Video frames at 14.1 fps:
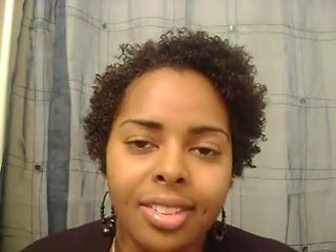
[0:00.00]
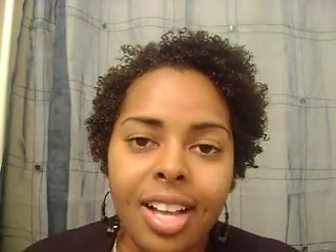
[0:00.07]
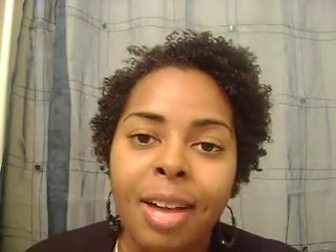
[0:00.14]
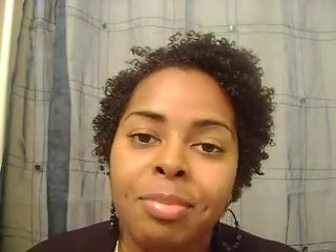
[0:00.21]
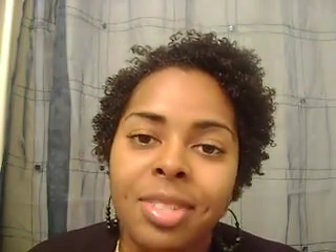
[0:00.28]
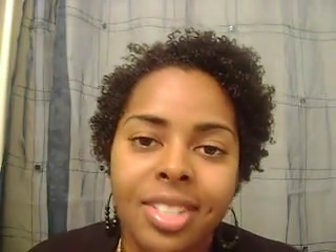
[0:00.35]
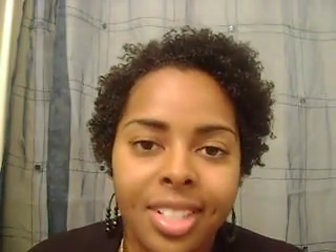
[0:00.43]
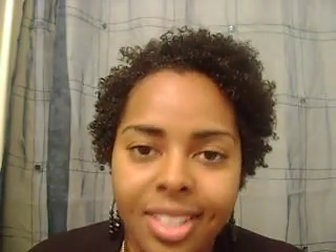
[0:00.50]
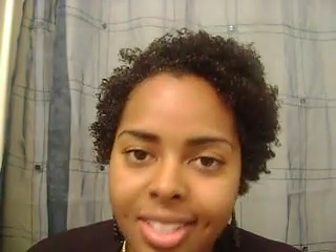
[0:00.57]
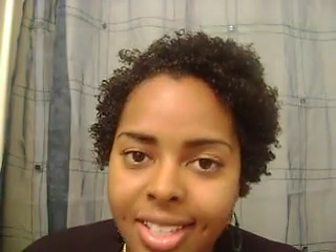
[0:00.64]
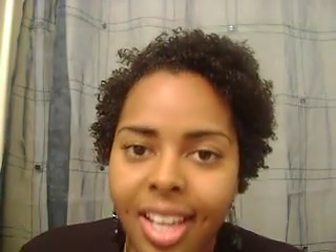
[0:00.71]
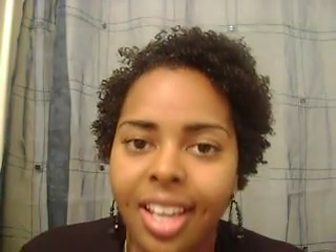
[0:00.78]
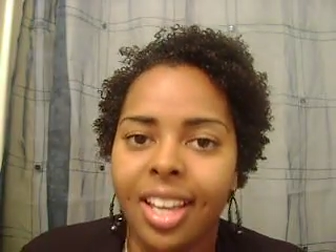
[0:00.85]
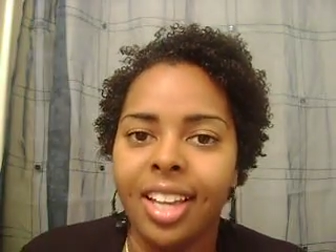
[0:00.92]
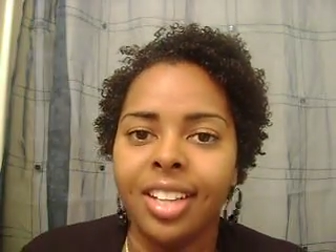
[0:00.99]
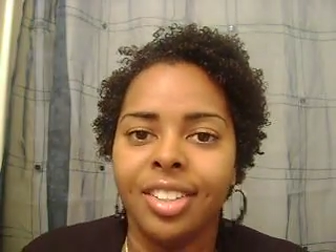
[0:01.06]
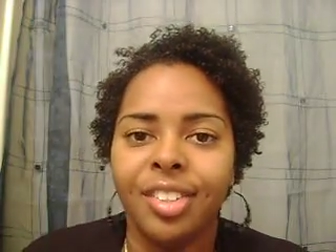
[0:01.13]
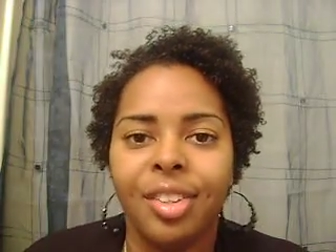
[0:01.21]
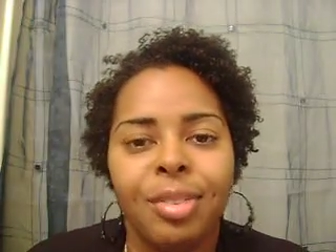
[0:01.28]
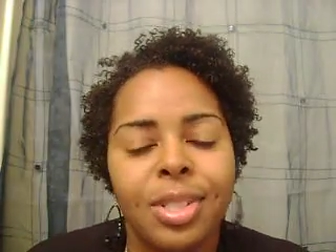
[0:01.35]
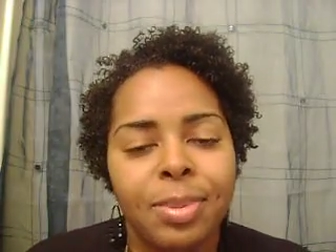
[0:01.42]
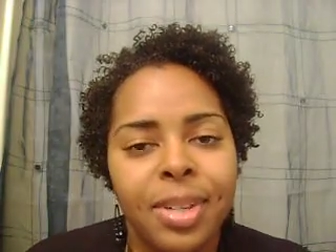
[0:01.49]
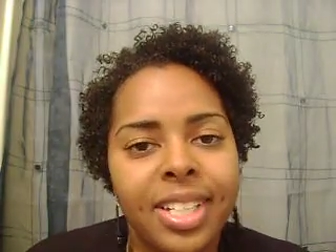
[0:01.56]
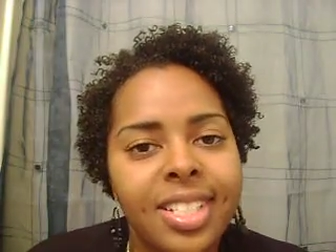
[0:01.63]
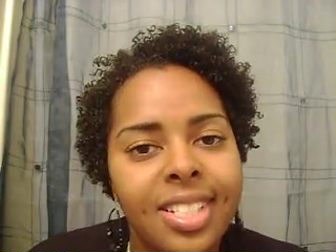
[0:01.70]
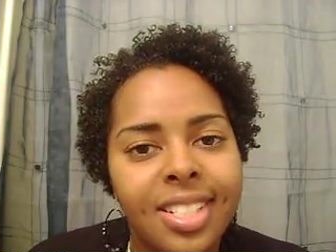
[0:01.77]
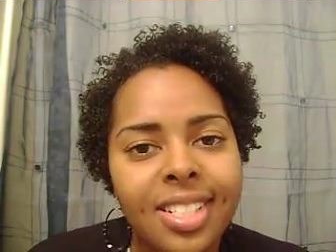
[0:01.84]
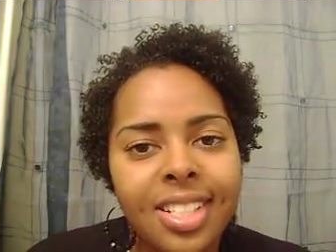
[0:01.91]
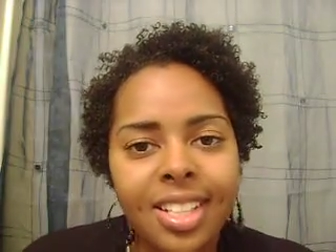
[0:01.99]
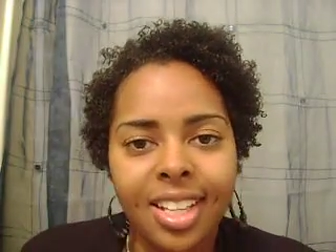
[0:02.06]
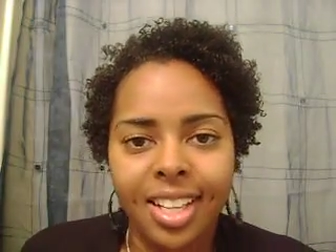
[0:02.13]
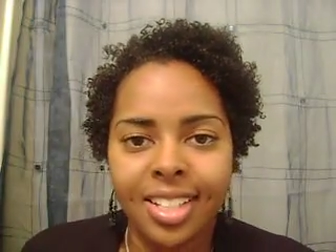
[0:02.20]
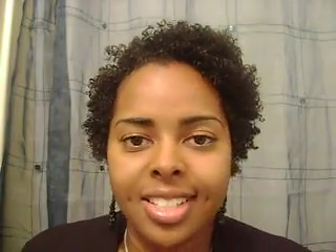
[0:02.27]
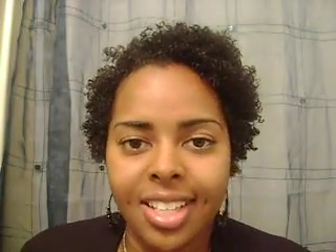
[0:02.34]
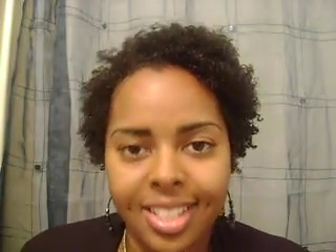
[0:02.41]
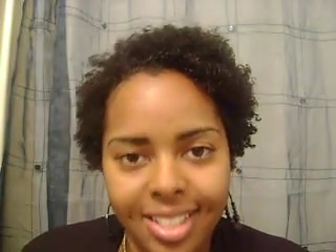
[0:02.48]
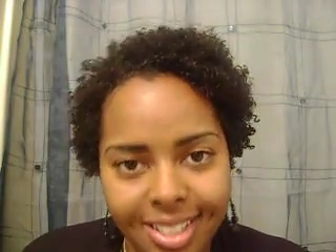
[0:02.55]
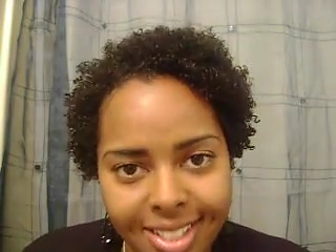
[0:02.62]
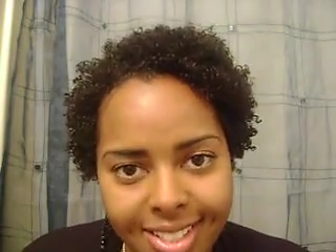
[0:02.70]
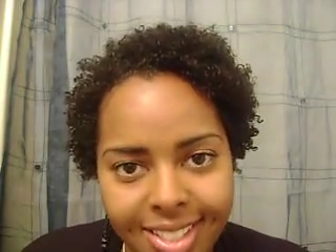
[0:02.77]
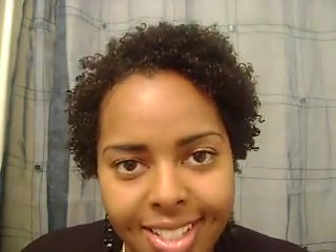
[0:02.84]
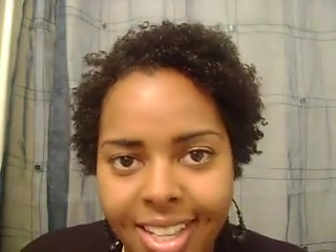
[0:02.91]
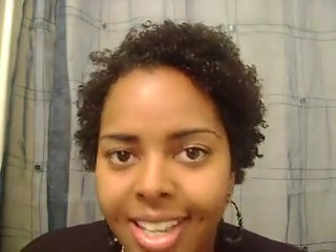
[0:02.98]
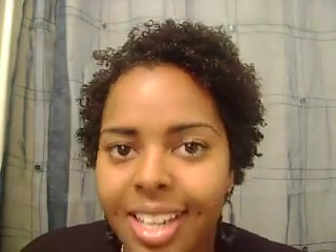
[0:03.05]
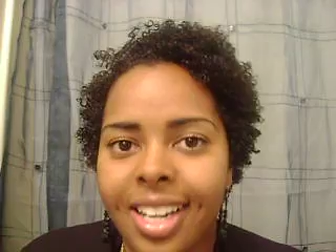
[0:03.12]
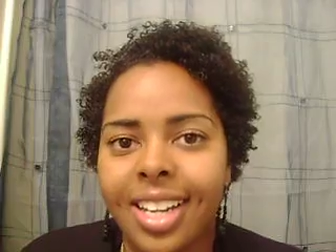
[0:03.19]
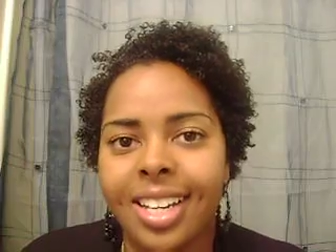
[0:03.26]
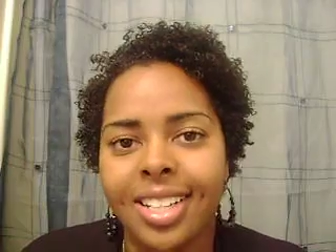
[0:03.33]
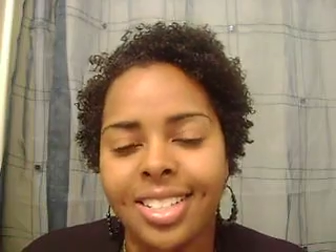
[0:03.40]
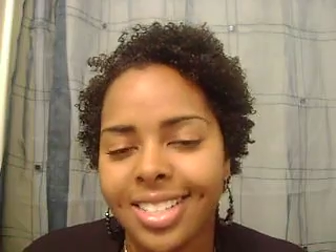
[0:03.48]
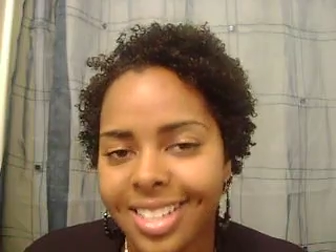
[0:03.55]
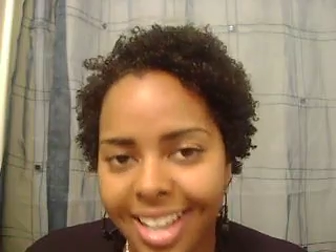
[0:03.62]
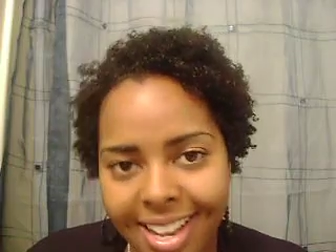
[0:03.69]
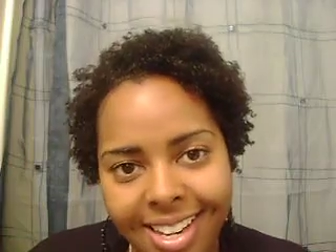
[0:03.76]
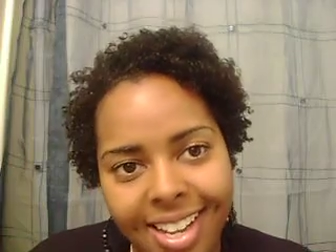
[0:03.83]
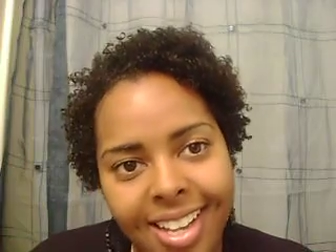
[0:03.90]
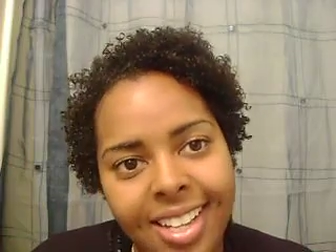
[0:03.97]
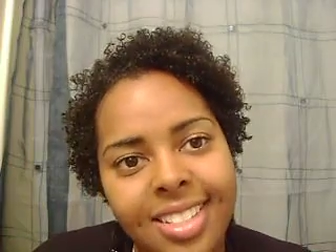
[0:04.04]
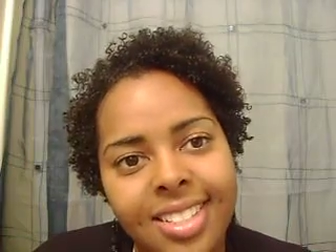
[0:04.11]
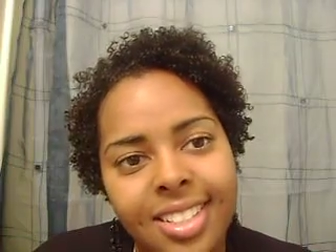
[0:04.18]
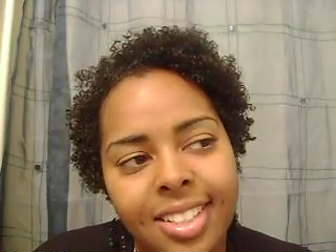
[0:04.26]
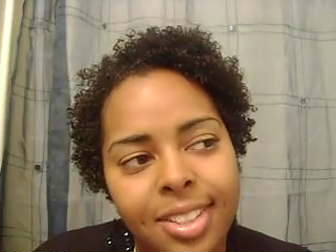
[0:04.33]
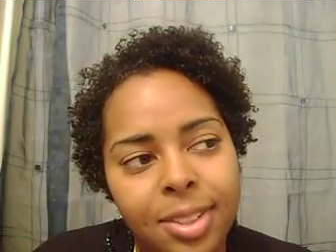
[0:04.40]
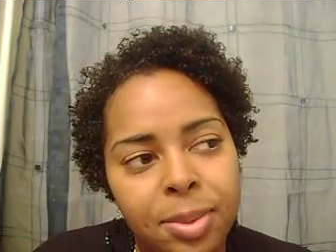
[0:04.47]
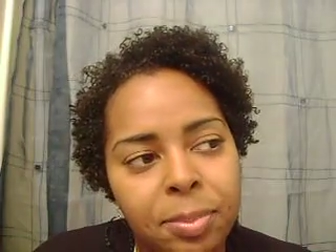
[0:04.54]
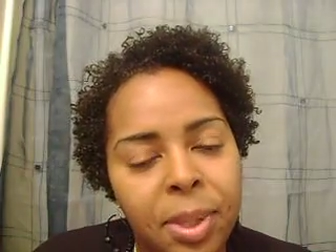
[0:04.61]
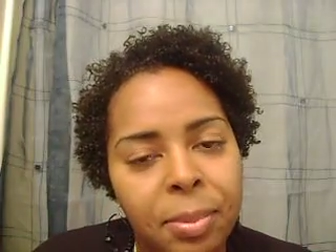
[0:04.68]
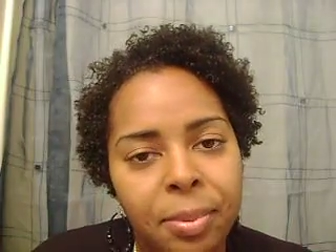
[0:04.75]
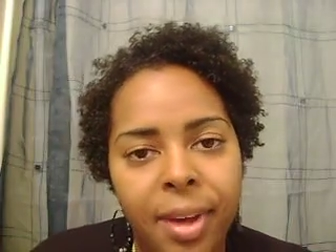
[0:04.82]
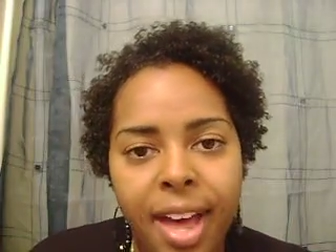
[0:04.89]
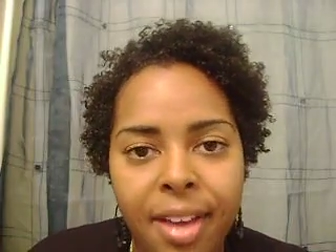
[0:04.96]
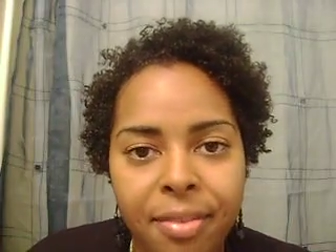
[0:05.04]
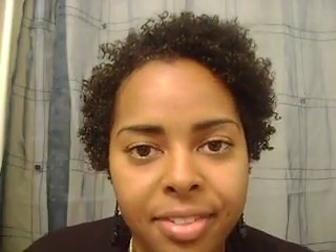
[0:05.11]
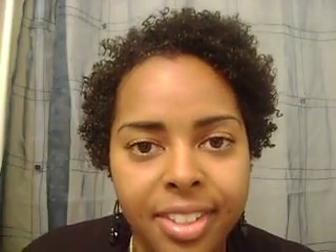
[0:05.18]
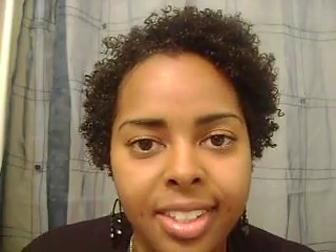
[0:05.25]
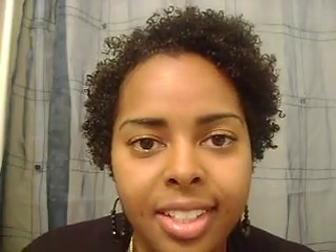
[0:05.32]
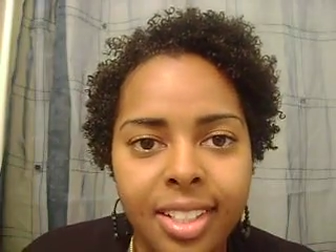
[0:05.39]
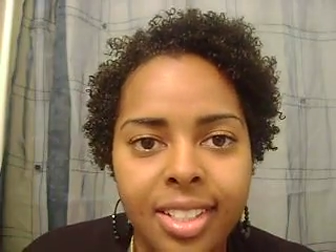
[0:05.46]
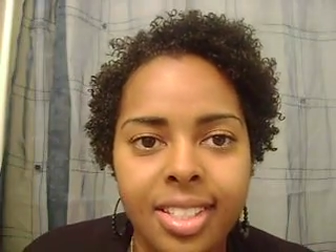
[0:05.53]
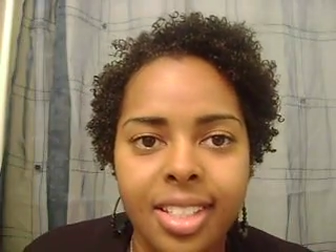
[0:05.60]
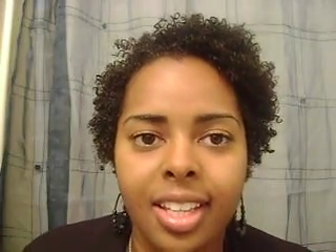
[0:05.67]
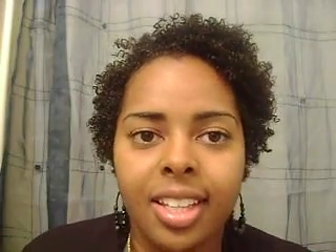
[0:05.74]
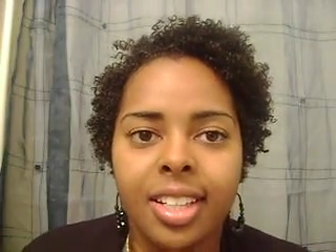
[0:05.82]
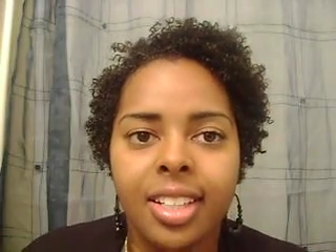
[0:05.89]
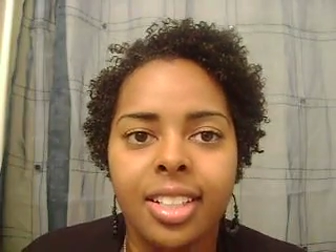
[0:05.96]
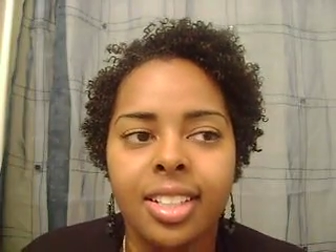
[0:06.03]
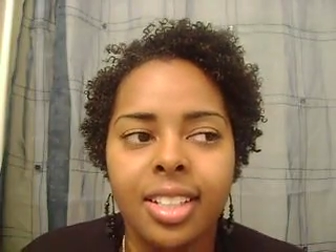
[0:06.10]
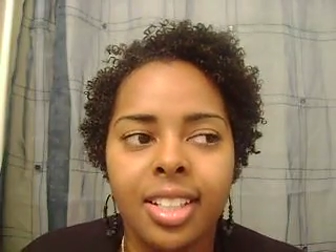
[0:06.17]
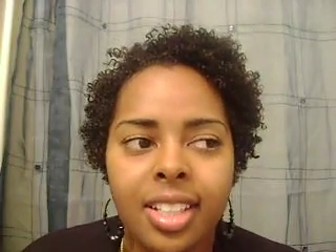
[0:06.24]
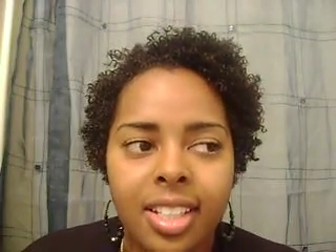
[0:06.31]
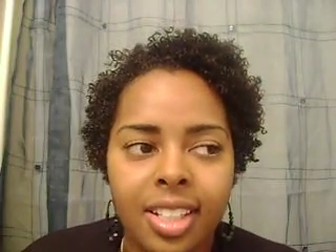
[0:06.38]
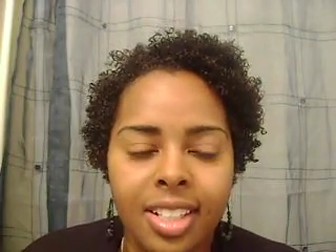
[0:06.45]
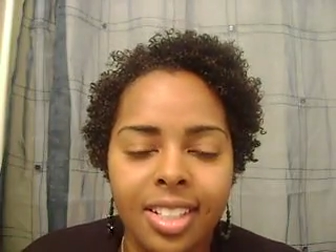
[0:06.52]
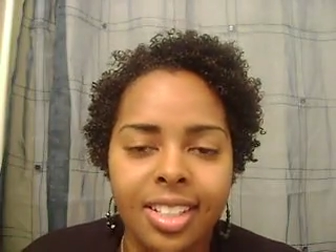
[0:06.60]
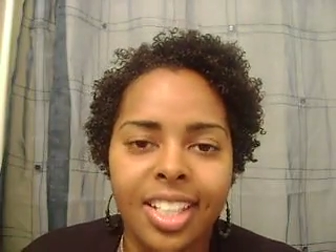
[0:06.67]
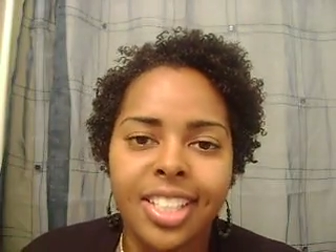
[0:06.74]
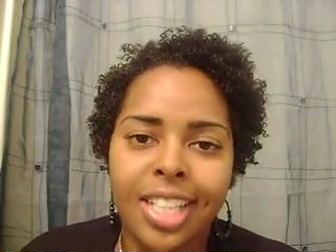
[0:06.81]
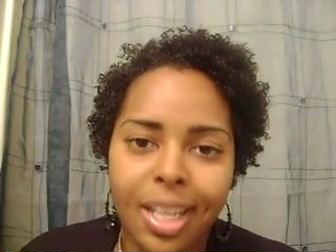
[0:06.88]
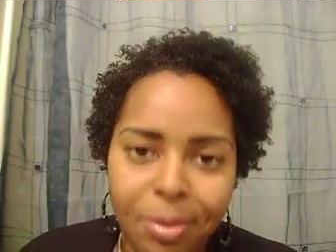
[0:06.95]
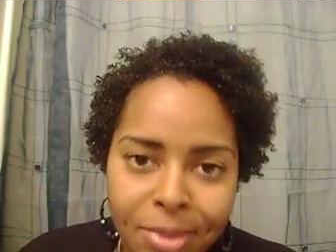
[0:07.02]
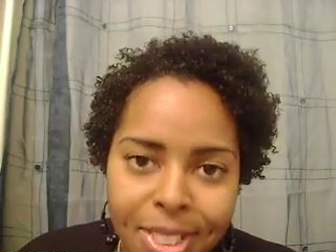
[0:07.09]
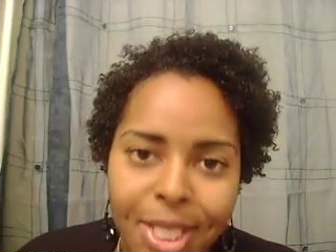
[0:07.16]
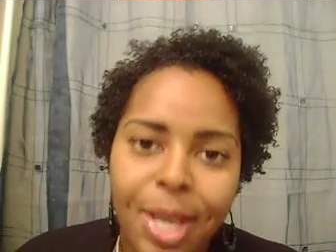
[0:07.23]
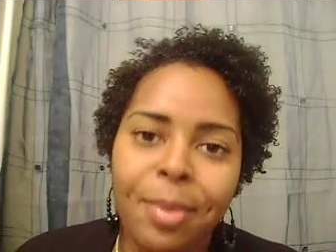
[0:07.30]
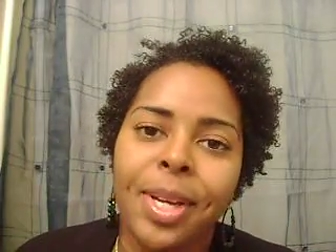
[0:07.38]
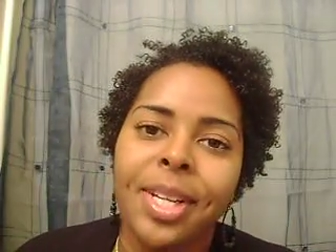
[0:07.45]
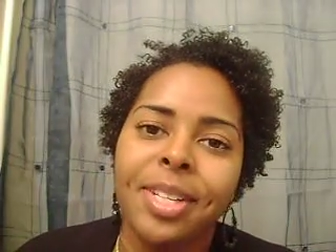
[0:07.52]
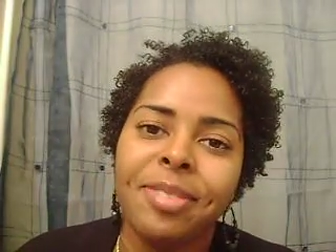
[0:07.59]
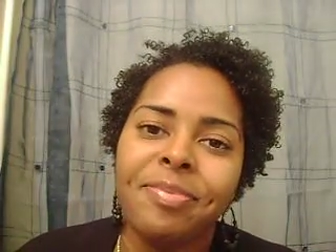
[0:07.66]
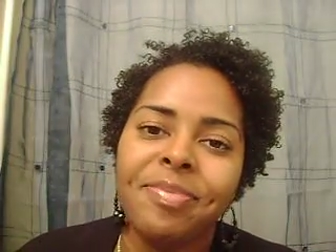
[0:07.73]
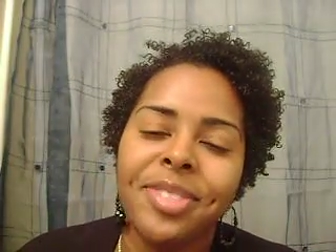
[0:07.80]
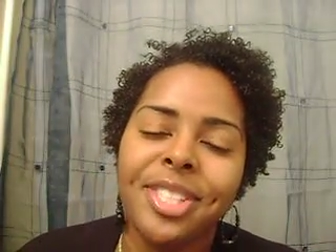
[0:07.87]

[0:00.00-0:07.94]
I'm just going to say, ignorant responses. It's unnecessary and it's not nice. Um, people have feelings, and that's all I'm going to say about it.